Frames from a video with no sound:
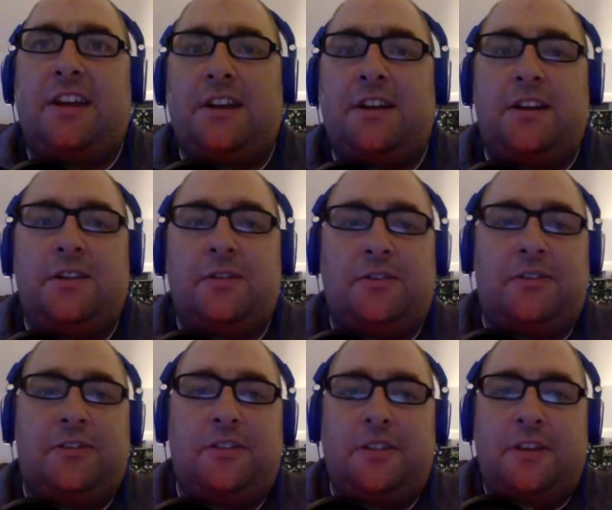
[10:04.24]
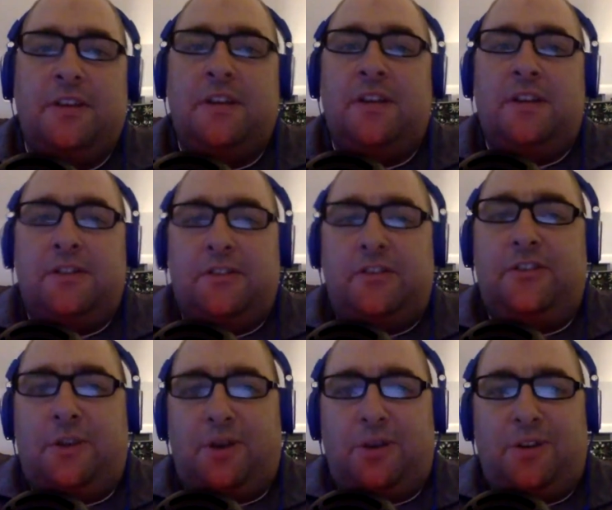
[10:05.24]
another
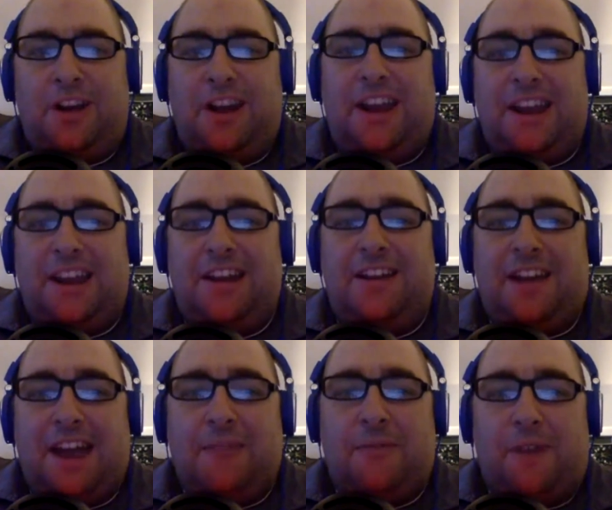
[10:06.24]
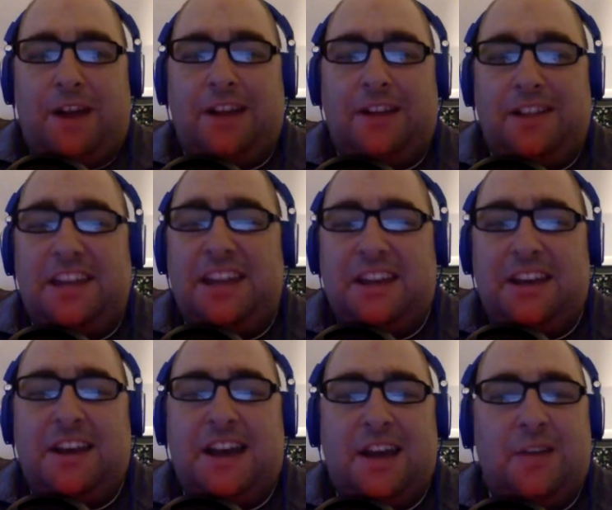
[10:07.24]
starter. And ironically, a
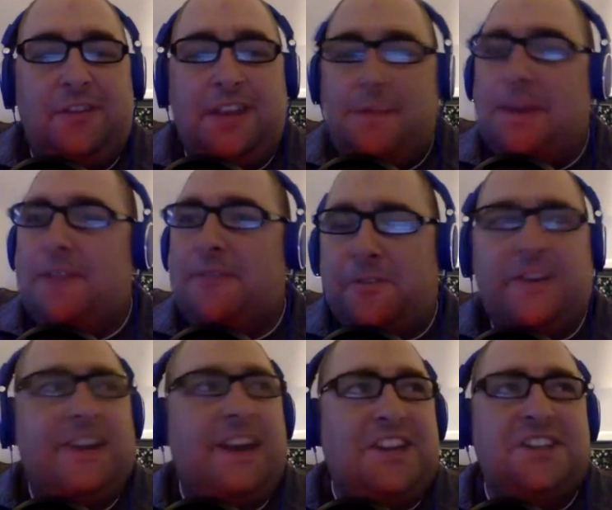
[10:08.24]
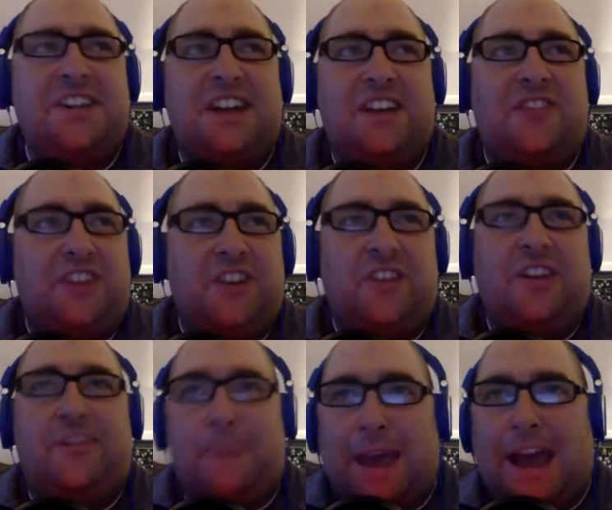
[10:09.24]
guy who's going to be a free agent next year
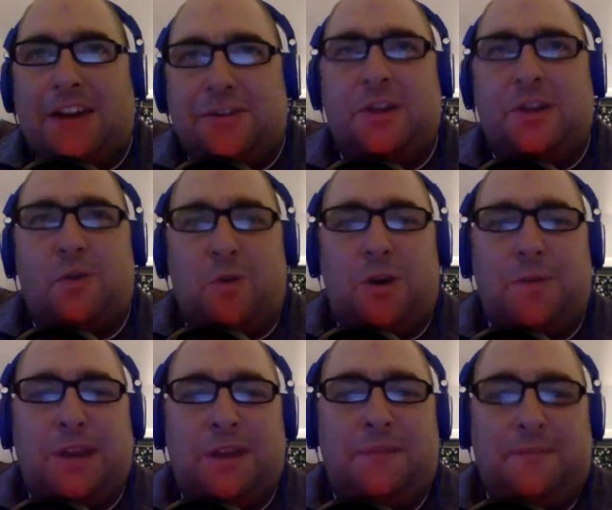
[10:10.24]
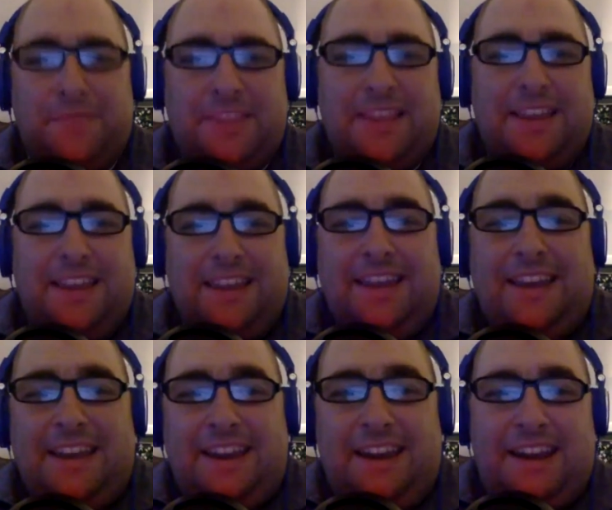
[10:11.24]
is Patrick Corbin.
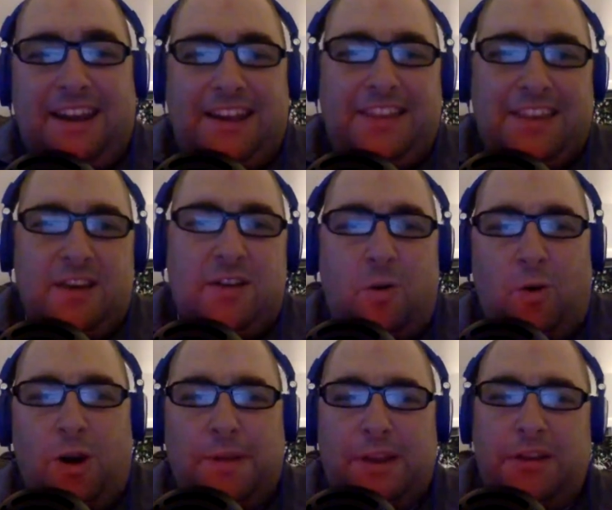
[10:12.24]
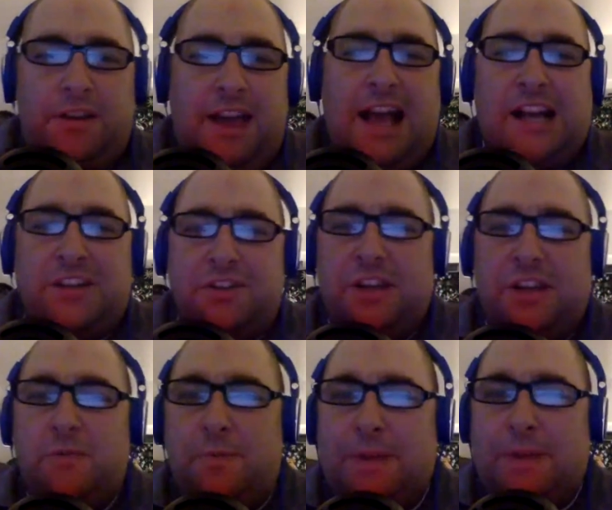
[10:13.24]
And I think Corbin actually
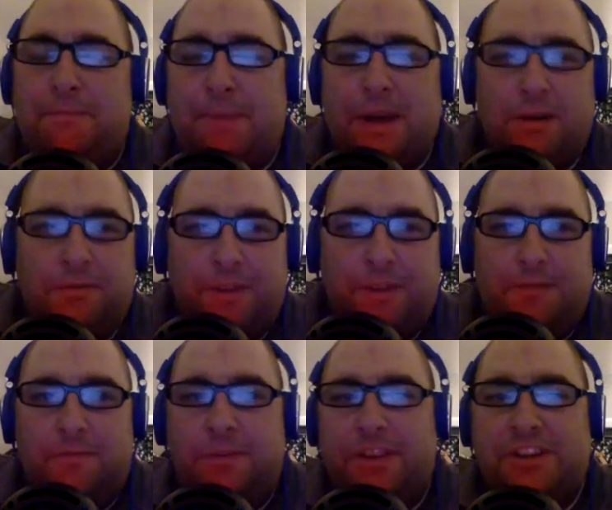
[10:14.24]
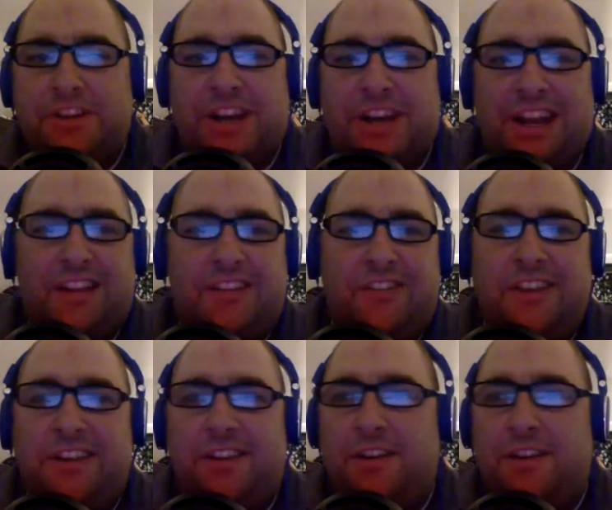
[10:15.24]
would be a better fit for the Giants than